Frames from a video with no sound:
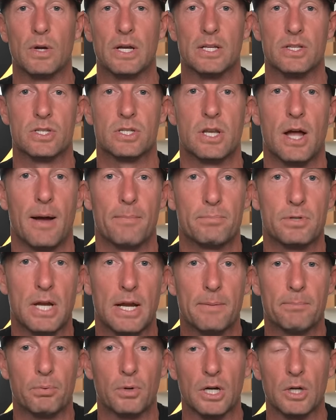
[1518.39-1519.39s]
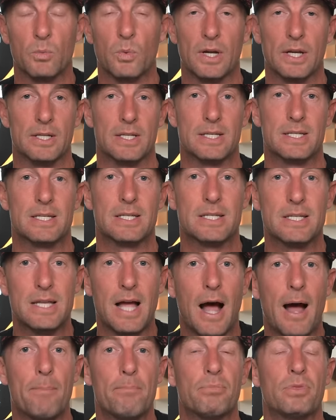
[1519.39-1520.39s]
We can stop tampering. We can
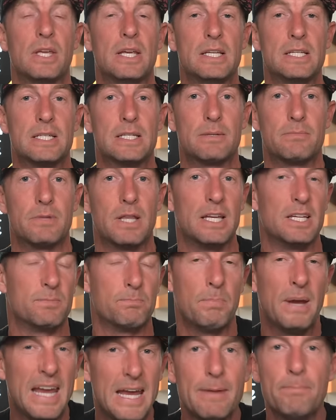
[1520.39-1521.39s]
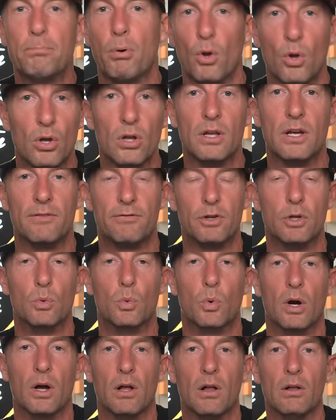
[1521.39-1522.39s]
stop these, these people, if
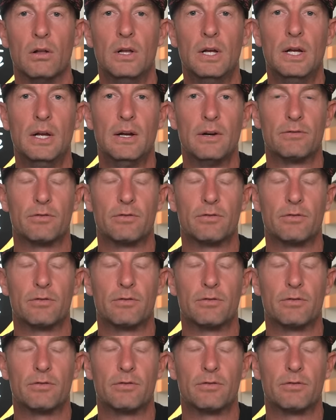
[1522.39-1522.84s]
you will,